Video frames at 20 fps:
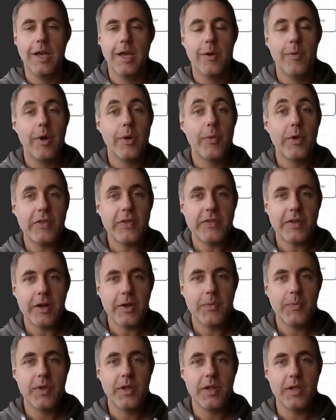When we start
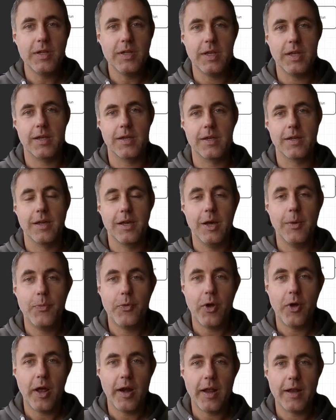building a
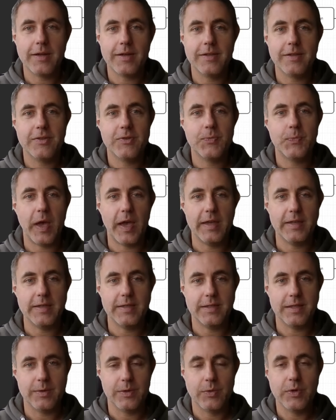product in
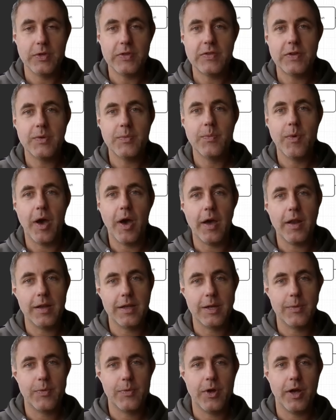Spicy, when we start
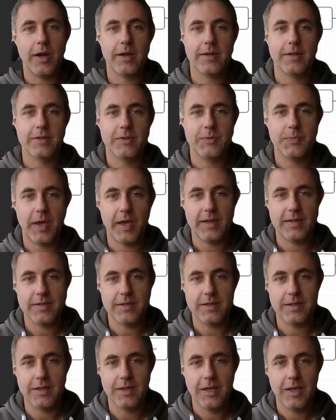modeling a product in
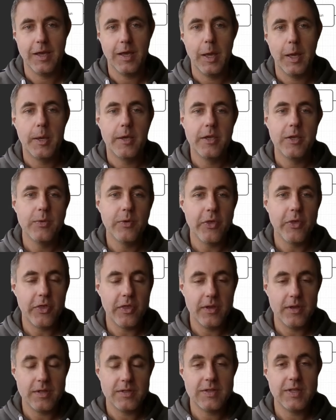Spicy, you will
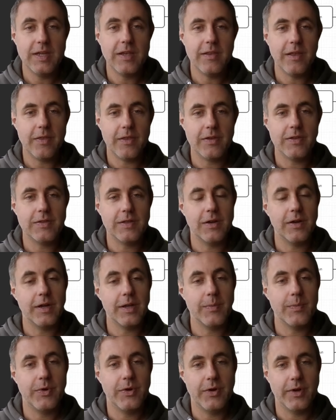see that the
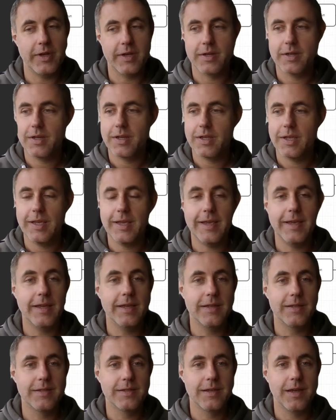starting point
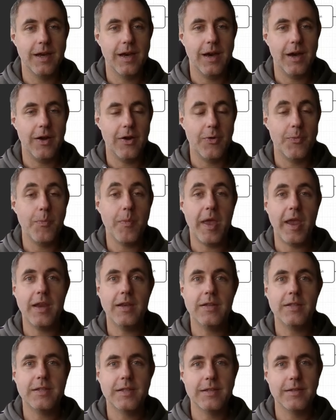is our main
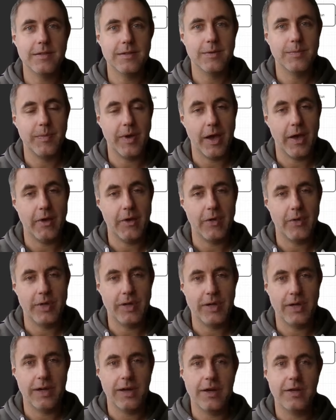system
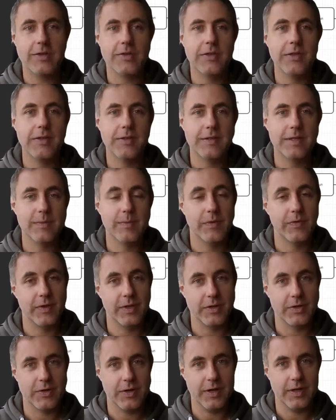boundary, our system of
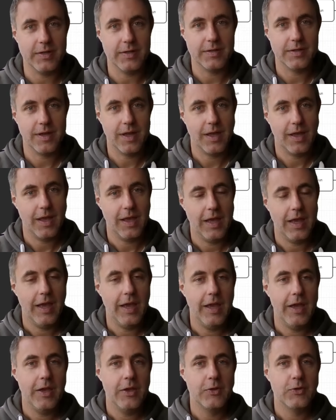interest.
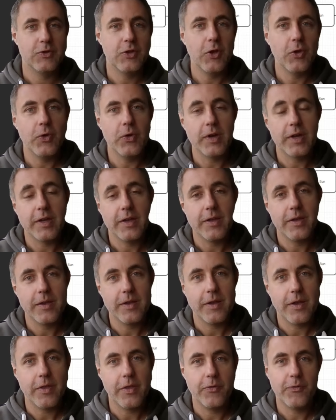So
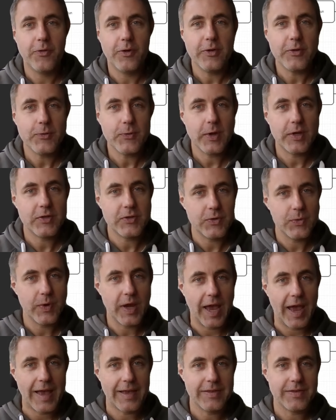the first question we
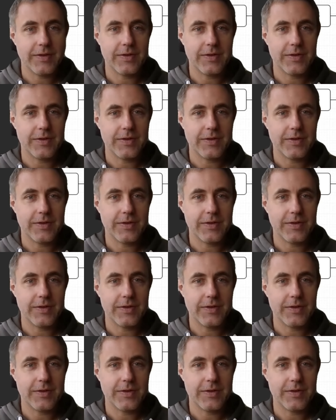ask